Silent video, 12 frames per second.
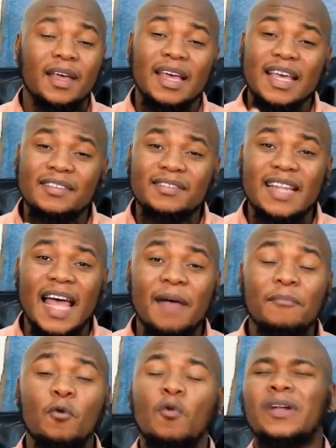Islam,
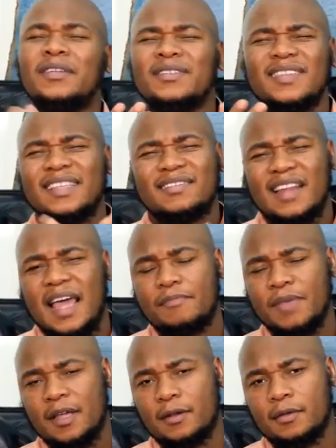what does Islam
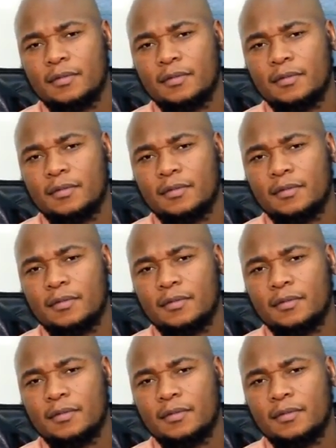mean?